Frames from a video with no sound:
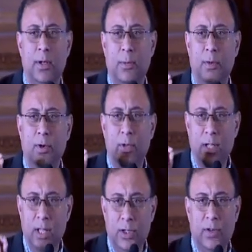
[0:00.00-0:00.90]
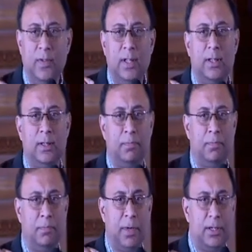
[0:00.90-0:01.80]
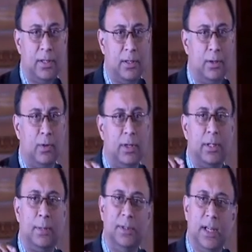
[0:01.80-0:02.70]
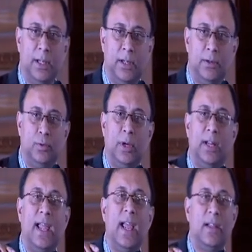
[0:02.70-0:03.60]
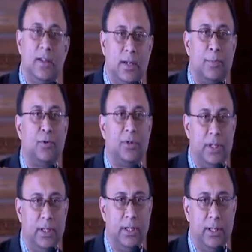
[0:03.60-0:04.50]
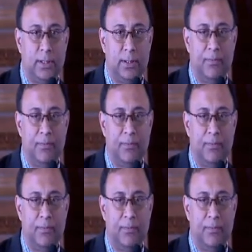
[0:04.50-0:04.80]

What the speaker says: Because each of these patients who are subjected to an extra procedure,